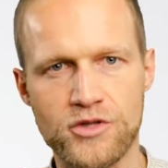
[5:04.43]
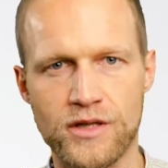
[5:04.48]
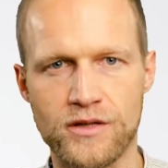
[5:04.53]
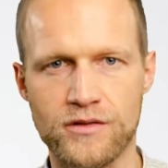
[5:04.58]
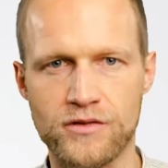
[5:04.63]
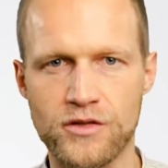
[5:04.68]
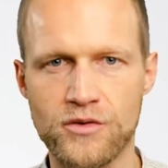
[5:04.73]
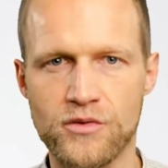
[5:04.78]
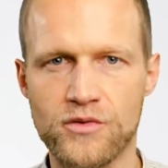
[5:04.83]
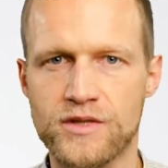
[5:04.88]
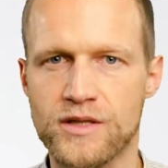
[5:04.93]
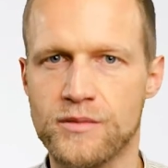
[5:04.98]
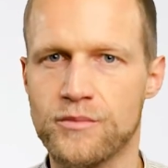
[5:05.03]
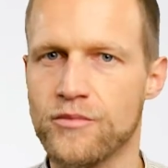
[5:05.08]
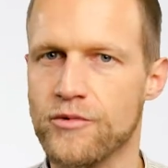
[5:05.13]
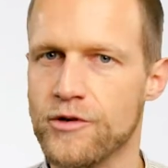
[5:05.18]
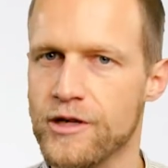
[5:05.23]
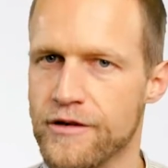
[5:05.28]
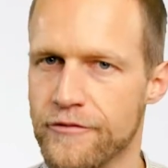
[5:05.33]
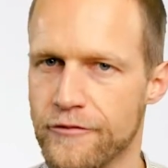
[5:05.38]
and use, and
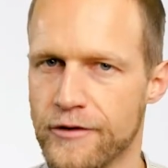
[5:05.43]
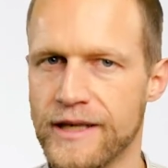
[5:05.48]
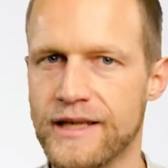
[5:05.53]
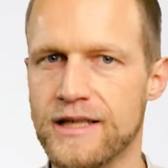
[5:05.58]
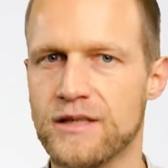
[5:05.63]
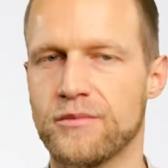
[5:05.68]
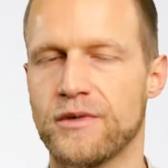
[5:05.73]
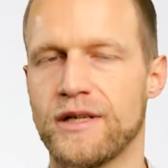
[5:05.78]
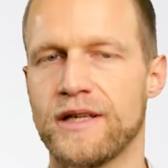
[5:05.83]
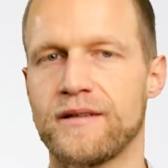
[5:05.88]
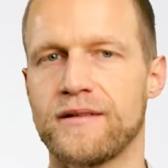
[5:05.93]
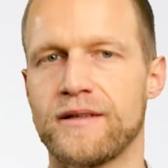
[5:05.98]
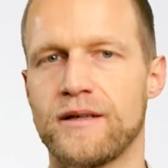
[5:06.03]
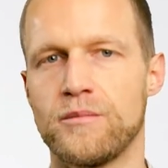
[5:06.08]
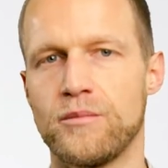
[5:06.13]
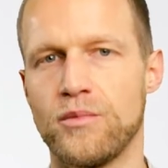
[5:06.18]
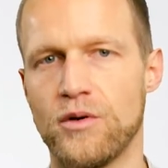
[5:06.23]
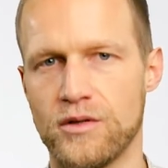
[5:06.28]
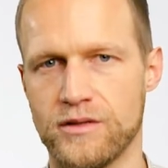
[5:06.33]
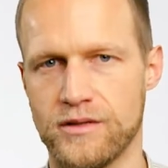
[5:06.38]
briefly explained their
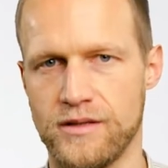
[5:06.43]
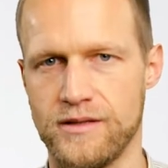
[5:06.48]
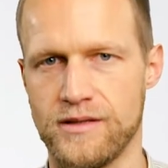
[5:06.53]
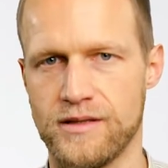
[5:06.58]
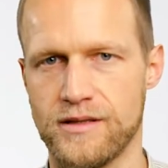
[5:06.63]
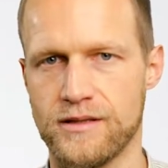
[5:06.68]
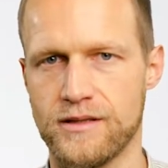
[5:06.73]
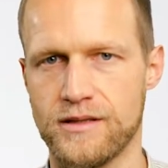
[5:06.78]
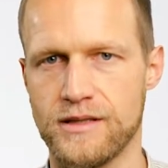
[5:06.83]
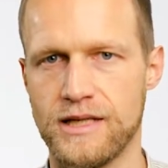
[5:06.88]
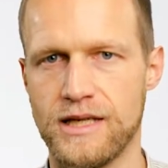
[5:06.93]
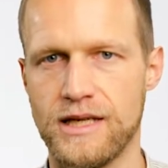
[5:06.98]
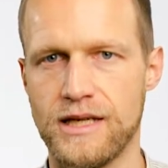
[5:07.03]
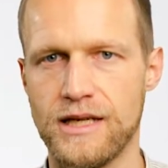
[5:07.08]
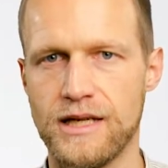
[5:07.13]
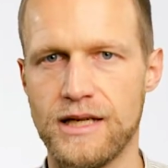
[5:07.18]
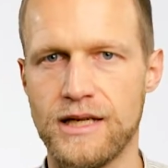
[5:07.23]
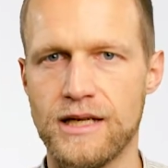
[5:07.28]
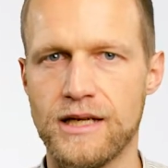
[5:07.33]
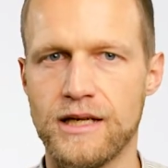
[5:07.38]
importance.
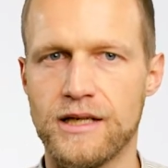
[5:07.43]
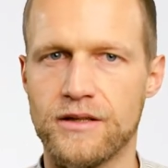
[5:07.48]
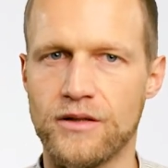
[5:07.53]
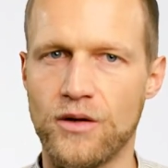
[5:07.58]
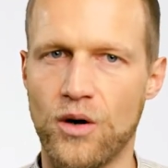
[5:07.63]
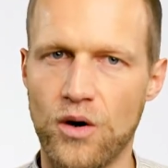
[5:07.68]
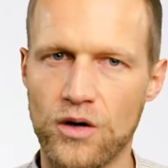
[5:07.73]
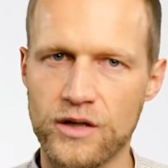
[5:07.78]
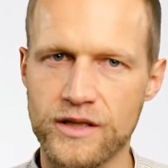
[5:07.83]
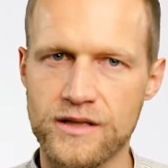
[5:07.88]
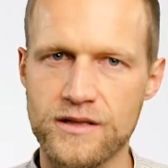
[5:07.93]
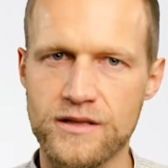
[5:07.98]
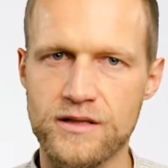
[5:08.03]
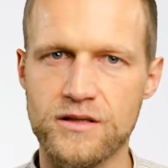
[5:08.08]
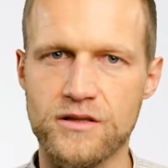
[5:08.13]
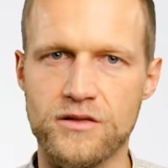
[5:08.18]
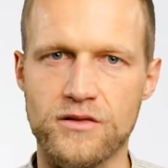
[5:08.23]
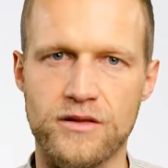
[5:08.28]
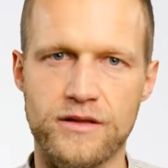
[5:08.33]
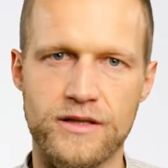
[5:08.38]
The audience
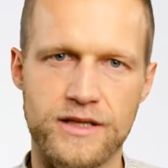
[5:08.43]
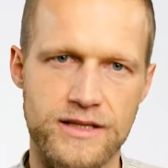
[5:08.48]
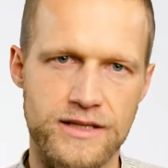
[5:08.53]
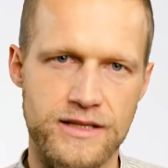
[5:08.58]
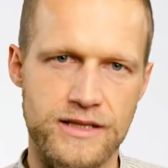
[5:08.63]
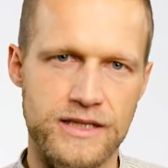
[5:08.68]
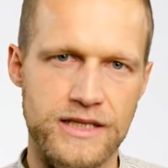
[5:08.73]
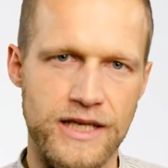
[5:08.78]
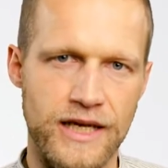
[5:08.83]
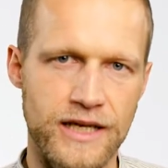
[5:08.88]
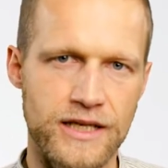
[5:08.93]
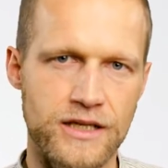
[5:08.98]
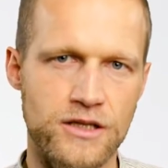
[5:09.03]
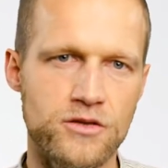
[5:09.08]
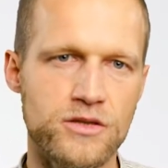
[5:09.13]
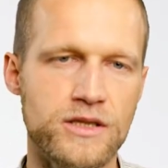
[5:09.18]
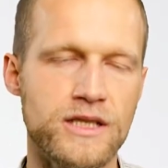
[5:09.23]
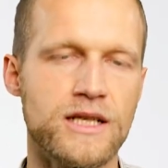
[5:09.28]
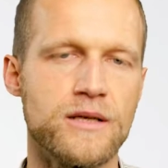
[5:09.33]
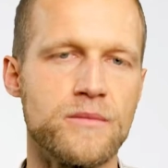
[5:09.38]
could thus gain a
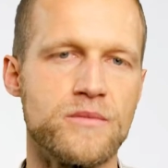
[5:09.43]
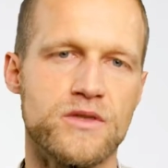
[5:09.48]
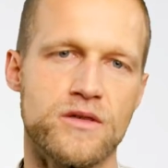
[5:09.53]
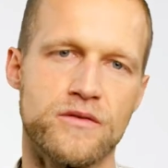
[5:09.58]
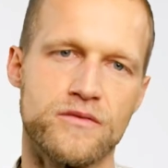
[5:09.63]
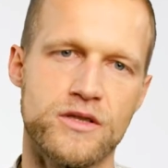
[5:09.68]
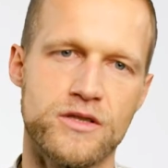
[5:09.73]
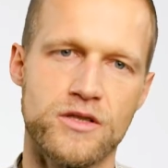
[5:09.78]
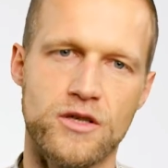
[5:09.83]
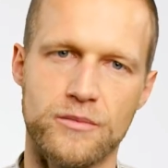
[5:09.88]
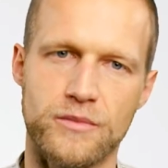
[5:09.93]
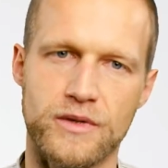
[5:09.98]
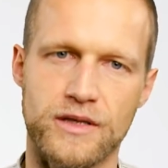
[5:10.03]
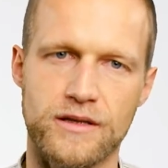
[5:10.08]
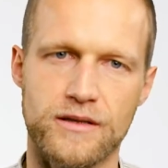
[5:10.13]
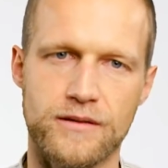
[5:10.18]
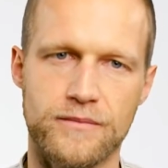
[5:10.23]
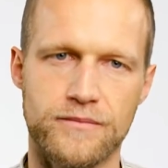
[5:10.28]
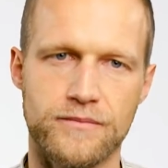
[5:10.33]
good glimpse of the topic.